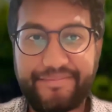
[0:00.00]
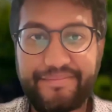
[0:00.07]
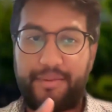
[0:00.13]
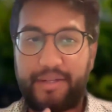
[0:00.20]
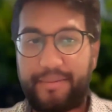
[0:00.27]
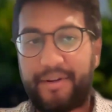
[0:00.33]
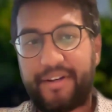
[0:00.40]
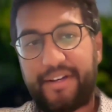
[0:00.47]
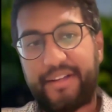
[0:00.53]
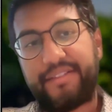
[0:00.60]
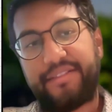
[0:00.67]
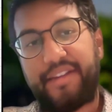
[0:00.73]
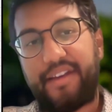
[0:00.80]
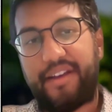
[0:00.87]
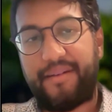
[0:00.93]
So a bit about
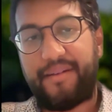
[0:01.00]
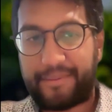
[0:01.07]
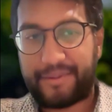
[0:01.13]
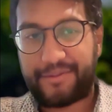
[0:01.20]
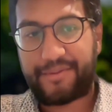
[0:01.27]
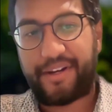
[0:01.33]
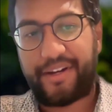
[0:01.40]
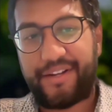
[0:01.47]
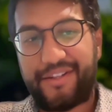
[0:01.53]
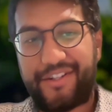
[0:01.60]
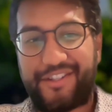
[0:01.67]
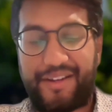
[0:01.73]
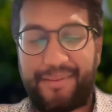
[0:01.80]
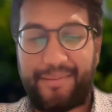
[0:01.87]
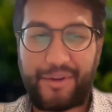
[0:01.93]
us. My name is
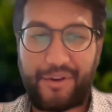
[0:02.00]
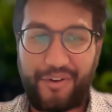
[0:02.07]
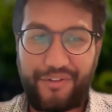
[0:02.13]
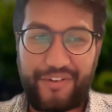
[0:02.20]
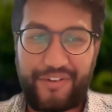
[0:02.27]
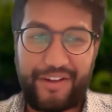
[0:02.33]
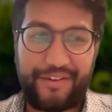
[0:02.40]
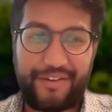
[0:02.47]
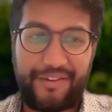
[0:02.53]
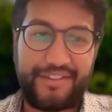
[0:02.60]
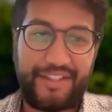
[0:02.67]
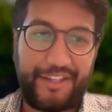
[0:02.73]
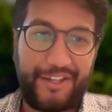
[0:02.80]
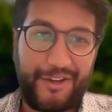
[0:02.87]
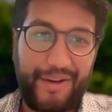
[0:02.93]
Raj. I'm the co-founder
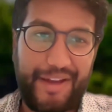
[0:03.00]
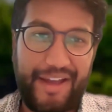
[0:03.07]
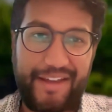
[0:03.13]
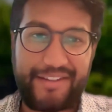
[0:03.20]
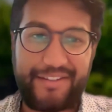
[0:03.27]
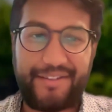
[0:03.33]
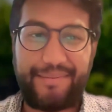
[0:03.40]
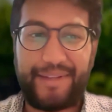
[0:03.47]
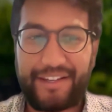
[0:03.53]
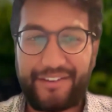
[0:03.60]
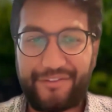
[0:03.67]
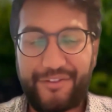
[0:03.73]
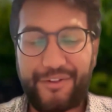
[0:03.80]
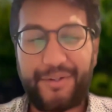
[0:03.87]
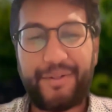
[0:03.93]
and CEO at
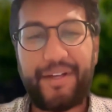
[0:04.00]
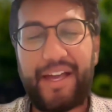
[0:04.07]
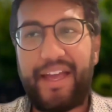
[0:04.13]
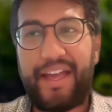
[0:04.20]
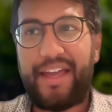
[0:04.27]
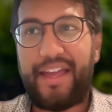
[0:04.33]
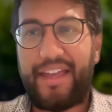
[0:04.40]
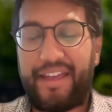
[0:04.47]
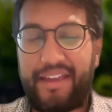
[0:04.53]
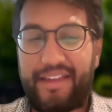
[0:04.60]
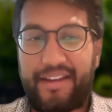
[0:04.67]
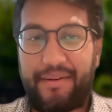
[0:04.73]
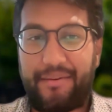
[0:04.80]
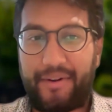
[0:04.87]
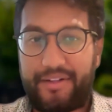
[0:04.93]
Meaningful,
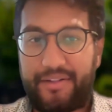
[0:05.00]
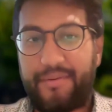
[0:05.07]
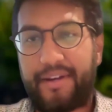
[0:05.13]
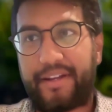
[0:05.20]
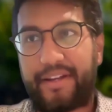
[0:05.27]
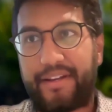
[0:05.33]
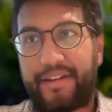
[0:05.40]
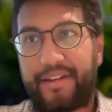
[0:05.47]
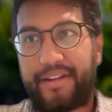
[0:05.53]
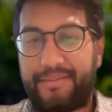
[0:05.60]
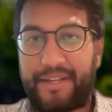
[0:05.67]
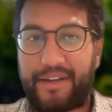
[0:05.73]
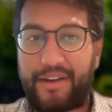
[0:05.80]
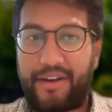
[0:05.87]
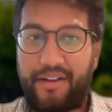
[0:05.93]
and I want to
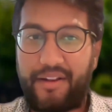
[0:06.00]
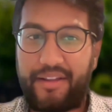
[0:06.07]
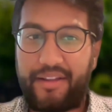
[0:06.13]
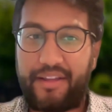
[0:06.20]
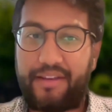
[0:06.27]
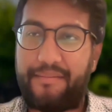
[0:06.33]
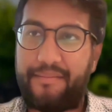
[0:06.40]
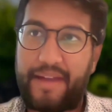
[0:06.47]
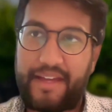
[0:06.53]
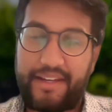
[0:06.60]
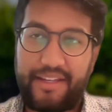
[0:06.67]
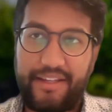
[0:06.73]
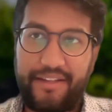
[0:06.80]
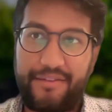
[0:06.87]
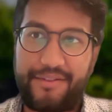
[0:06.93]
recognize my colleague,
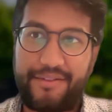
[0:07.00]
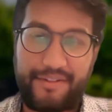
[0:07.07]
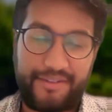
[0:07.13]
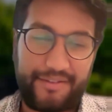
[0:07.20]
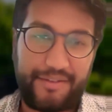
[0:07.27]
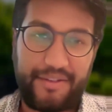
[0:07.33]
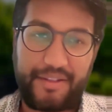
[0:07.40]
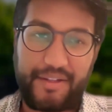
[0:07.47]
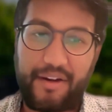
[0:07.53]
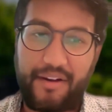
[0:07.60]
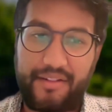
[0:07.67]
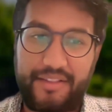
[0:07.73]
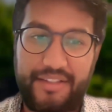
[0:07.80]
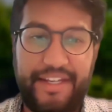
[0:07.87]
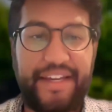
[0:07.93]
Maddie, who's also on the
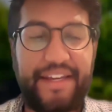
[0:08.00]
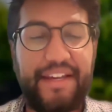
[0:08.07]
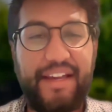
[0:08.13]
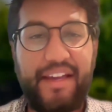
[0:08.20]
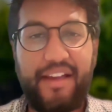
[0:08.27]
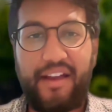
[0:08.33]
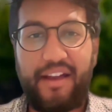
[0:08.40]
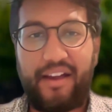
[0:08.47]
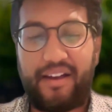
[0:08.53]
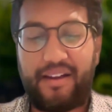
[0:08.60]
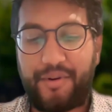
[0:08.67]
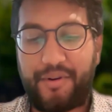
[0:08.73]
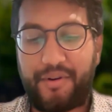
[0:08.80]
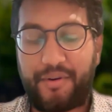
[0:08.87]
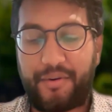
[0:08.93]
call today,
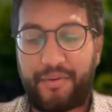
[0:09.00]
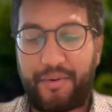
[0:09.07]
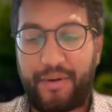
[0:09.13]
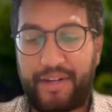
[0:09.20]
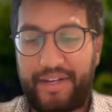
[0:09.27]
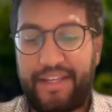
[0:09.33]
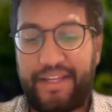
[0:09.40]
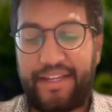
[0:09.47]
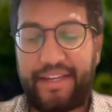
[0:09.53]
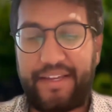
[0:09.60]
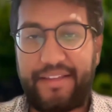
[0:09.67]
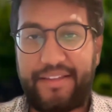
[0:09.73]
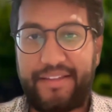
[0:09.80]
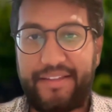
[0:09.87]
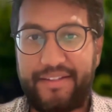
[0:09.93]
for
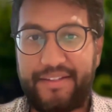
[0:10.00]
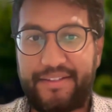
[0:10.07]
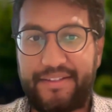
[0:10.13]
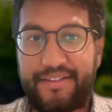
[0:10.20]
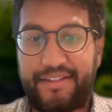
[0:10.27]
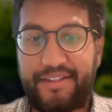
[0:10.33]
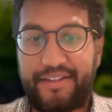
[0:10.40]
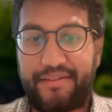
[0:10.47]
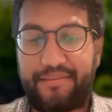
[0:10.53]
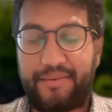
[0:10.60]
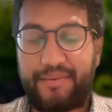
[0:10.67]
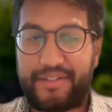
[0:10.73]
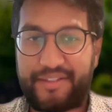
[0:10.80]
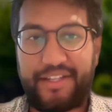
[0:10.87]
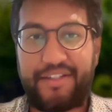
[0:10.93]
creating this
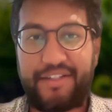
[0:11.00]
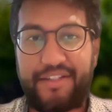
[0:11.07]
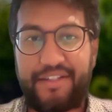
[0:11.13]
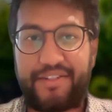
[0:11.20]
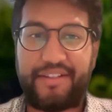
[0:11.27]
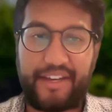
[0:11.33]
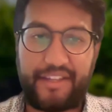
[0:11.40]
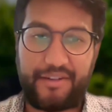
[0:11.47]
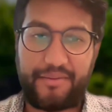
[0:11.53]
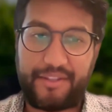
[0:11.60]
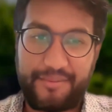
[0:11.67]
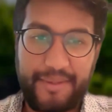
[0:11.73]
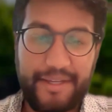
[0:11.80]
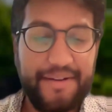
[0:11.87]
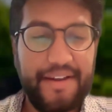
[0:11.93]
presentation together
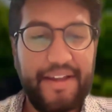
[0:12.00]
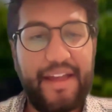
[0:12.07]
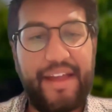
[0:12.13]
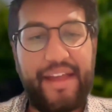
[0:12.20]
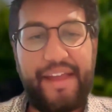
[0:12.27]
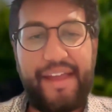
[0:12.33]
with me.